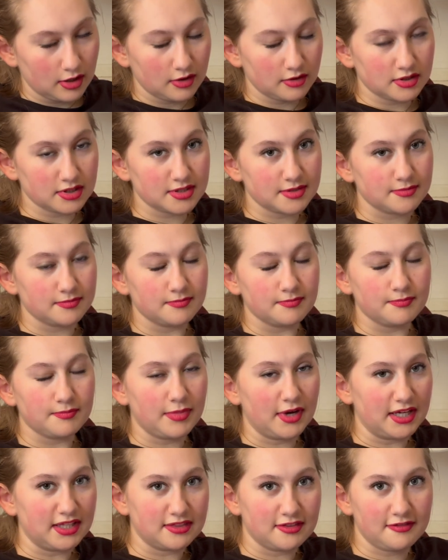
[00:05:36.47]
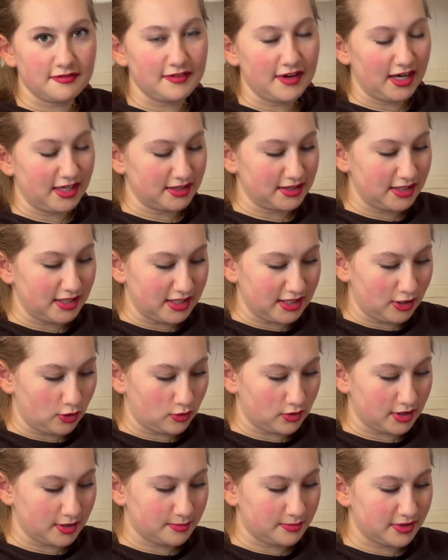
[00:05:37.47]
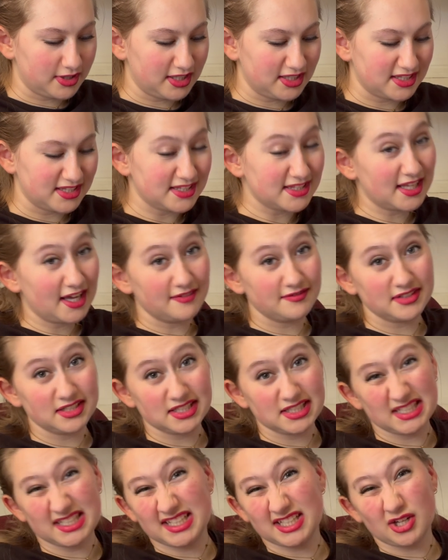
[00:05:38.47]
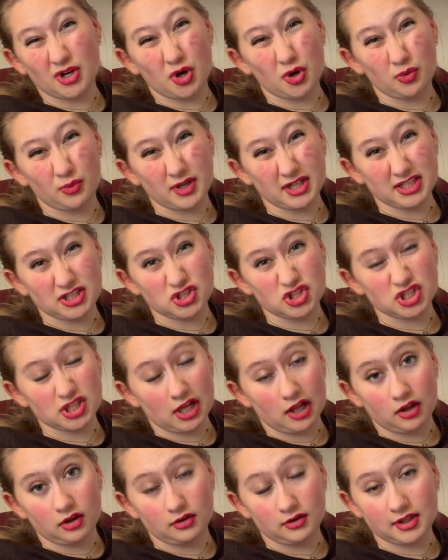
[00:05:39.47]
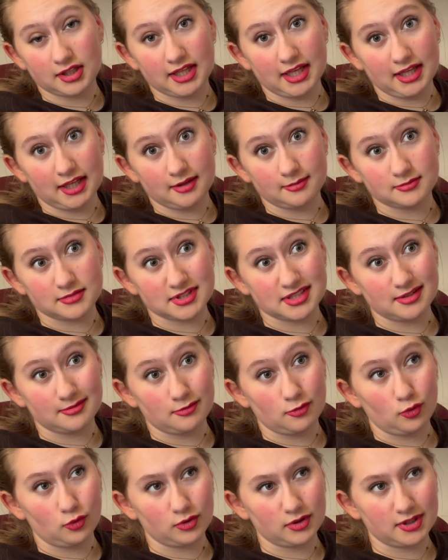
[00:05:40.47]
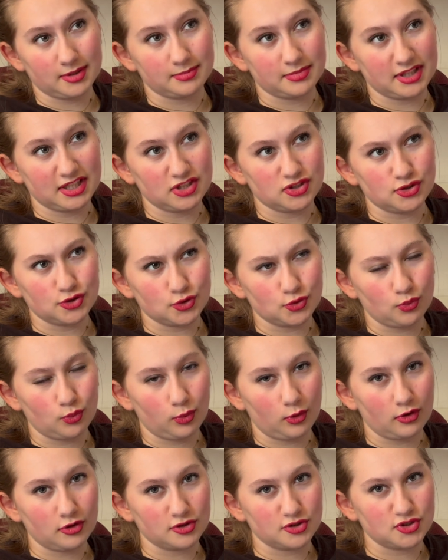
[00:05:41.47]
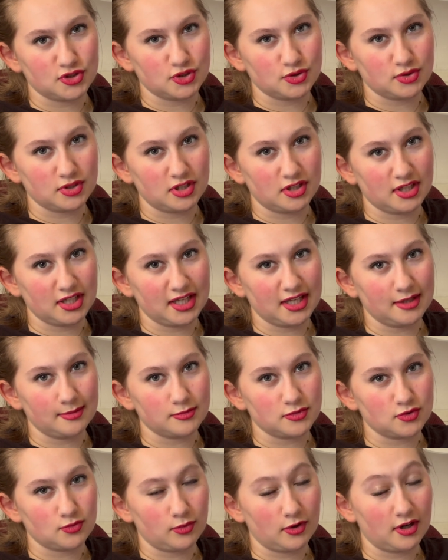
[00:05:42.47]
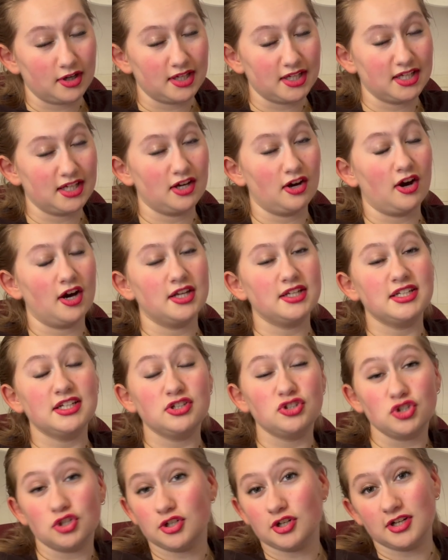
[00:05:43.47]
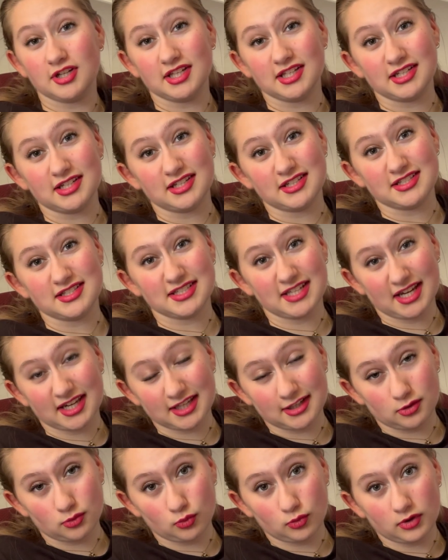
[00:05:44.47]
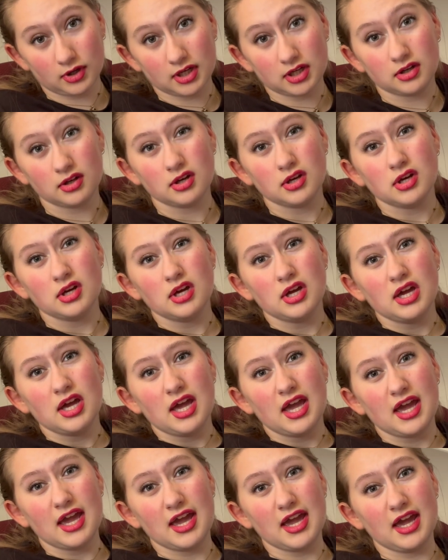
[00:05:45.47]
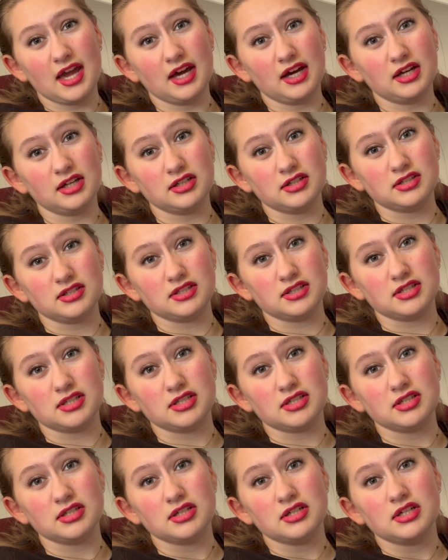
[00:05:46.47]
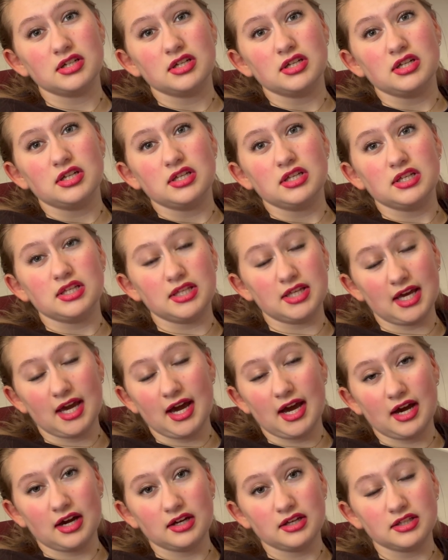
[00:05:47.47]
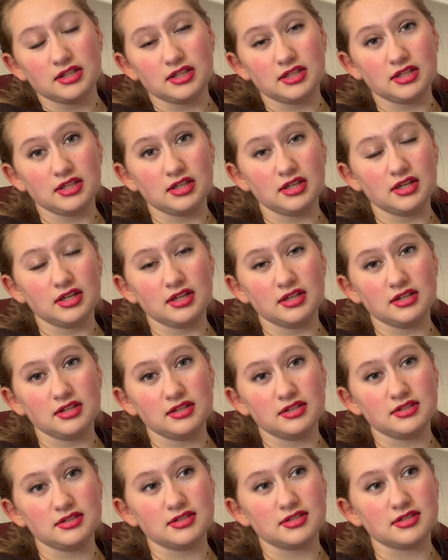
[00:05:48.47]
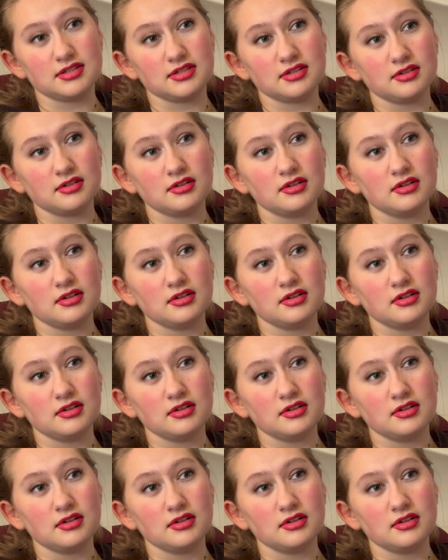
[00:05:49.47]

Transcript: despite the fact that he only played 17 OHL games and only played 2 World Junior games where he got injured in his second one. And yeah, it's